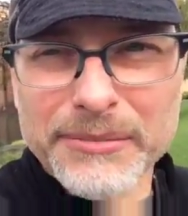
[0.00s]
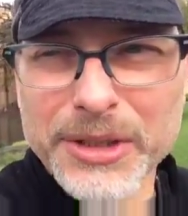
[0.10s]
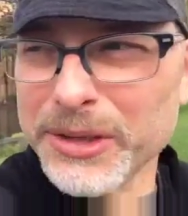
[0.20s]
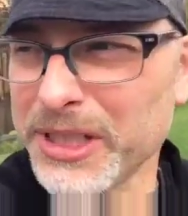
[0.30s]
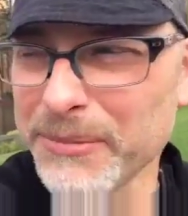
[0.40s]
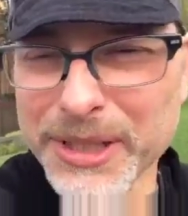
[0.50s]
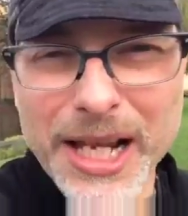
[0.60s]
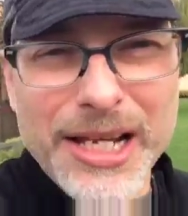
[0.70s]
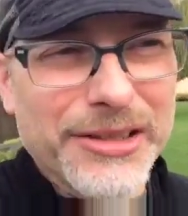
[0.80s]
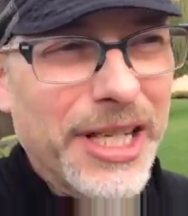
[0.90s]
The only time that
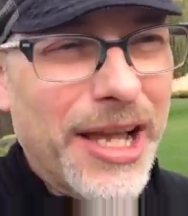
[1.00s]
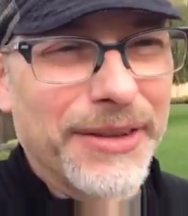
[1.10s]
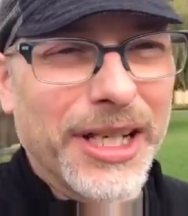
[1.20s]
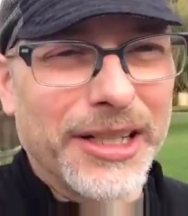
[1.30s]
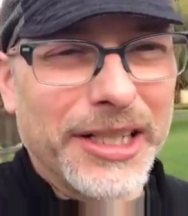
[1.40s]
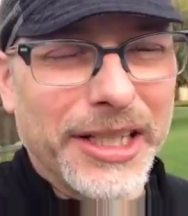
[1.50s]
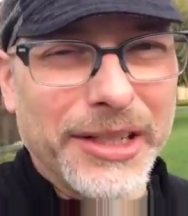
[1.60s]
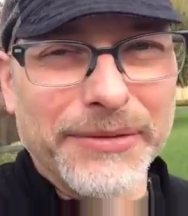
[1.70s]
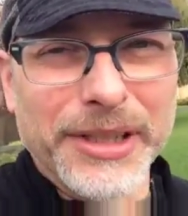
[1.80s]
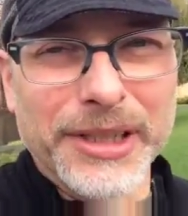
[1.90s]
I actually haven't gotten an
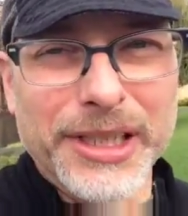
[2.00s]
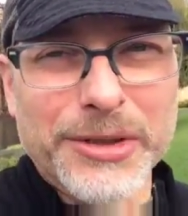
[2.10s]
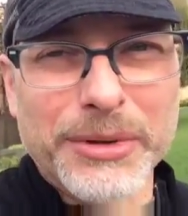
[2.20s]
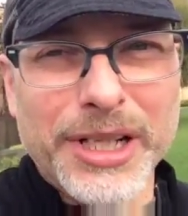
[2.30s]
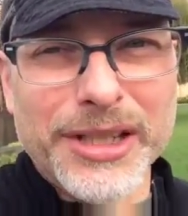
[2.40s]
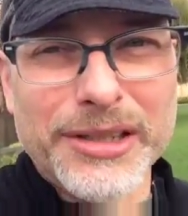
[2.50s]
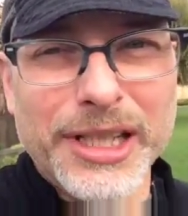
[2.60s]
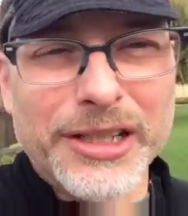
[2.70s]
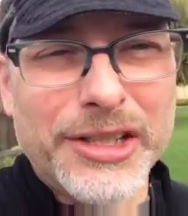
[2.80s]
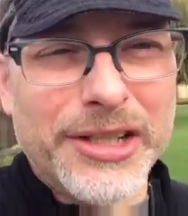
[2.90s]
icky feeling is when I actually
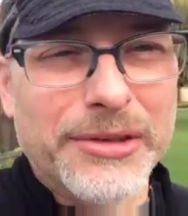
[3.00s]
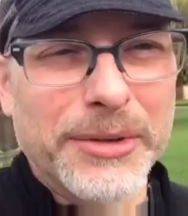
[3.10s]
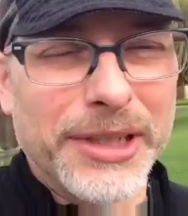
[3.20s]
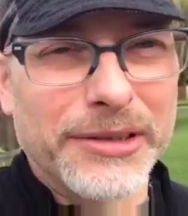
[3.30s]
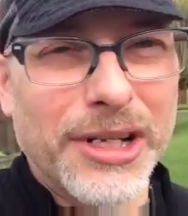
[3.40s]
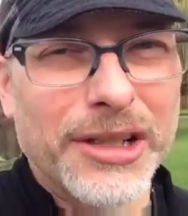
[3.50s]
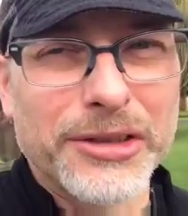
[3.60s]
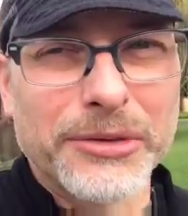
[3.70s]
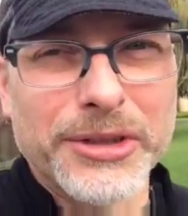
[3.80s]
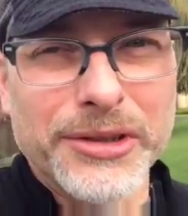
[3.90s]
got a chance to meet and talk
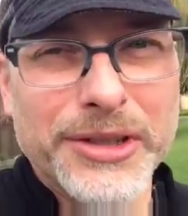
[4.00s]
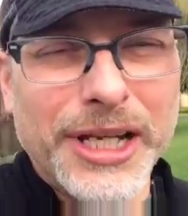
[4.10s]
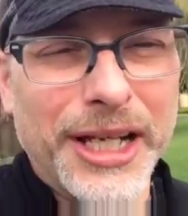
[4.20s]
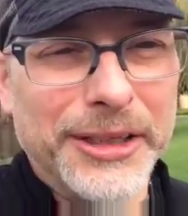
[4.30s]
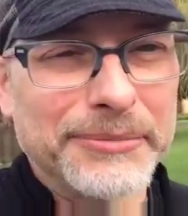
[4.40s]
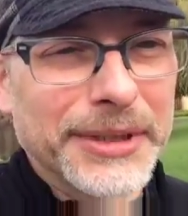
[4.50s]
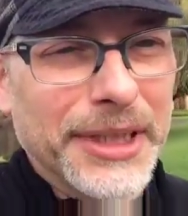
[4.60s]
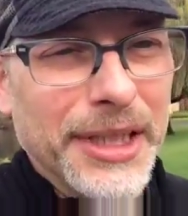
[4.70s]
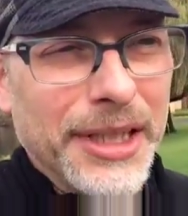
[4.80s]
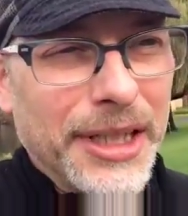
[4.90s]
to Jill Stein.
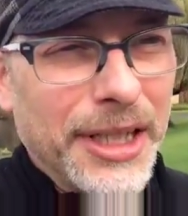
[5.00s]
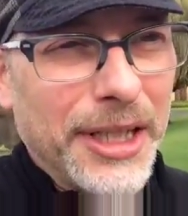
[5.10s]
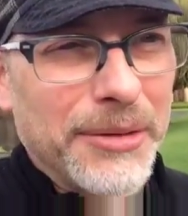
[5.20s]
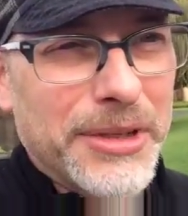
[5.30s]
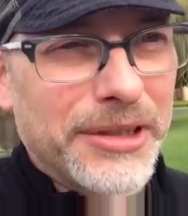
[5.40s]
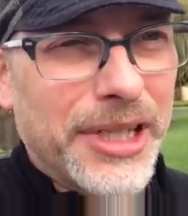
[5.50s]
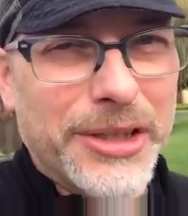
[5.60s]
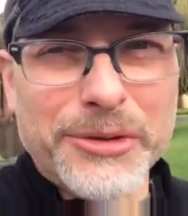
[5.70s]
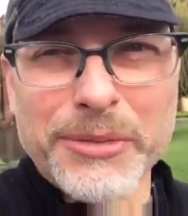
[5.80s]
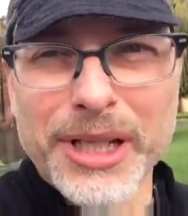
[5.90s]
She
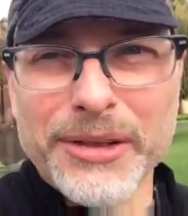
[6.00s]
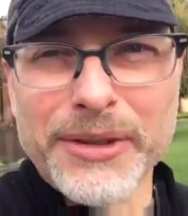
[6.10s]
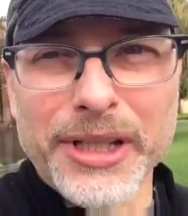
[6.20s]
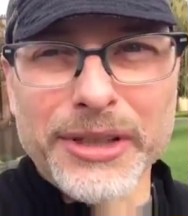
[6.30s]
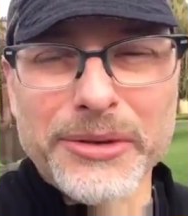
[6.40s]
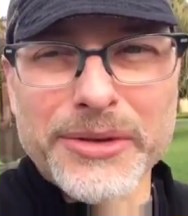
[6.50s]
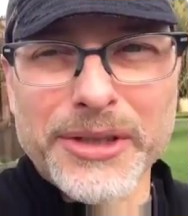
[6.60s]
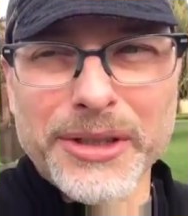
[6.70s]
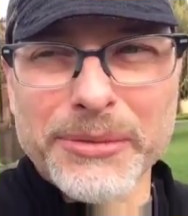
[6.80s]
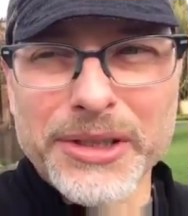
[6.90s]
aligns with my values,
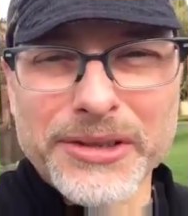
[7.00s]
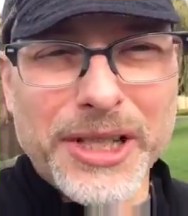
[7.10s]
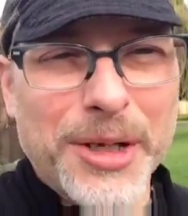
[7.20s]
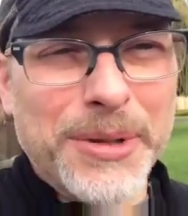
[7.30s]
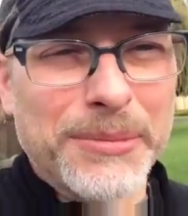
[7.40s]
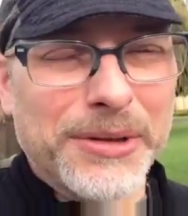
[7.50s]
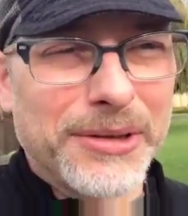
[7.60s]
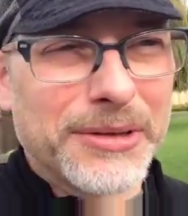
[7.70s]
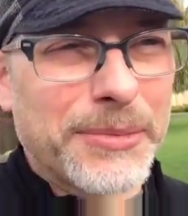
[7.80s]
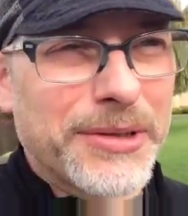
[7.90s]
but there's a lot of
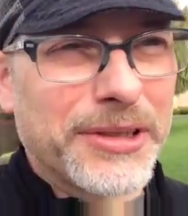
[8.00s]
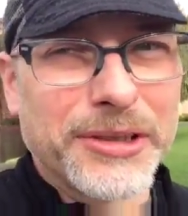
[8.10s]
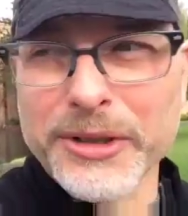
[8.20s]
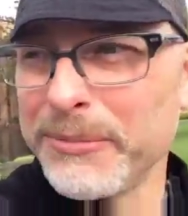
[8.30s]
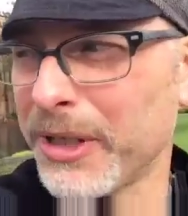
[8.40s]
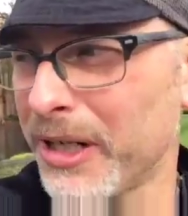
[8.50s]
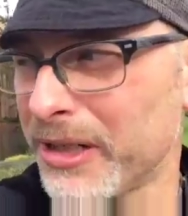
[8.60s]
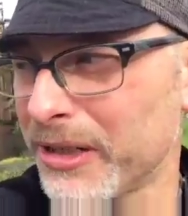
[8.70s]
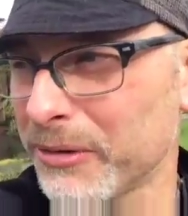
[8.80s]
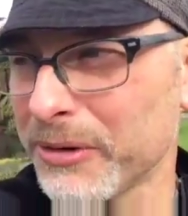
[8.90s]
people, especially in the Green Party,
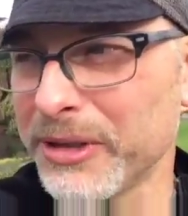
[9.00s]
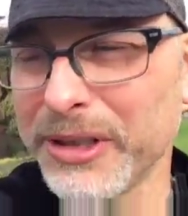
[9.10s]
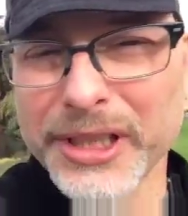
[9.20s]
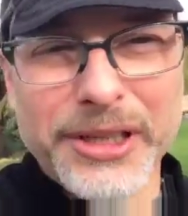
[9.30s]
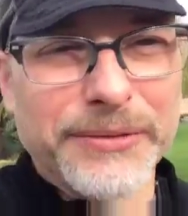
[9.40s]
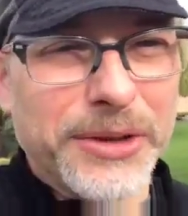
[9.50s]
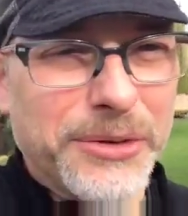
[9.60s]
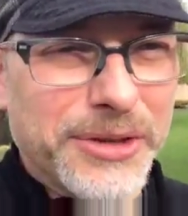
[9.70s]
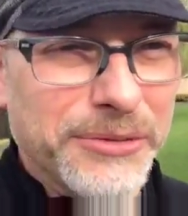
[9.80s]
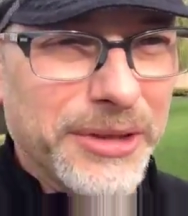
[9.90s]
that are really
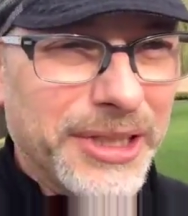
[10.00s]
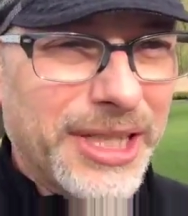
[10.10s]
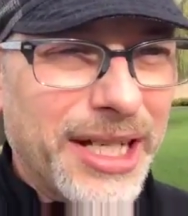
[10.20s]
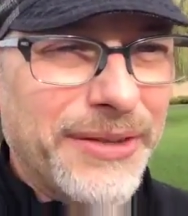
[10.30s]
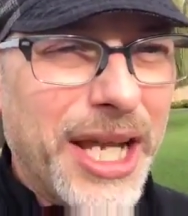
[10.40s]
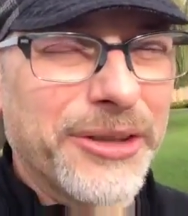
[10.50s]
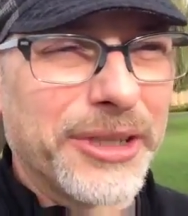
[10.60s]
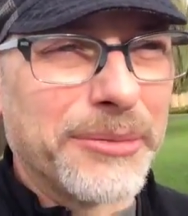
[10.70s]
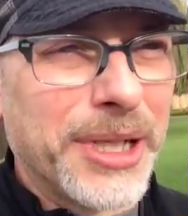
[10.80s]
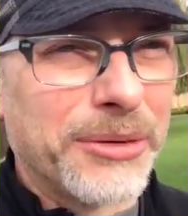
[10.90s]
confused and really kind of
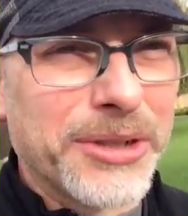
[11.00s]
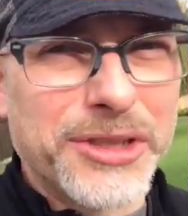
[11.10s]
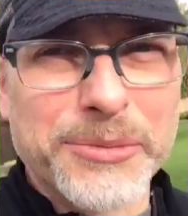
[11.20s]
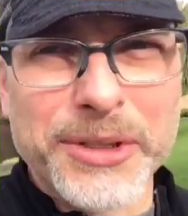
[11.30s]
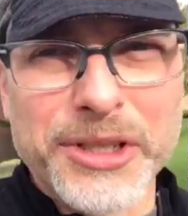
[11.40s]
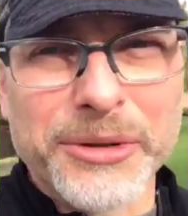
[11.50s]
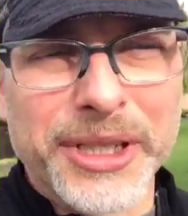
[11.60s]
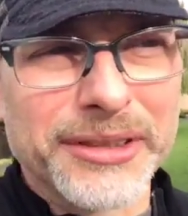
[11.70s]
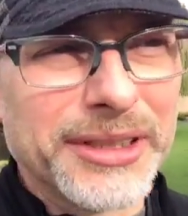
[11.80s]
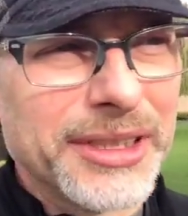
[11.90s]
angry about what she's been doing.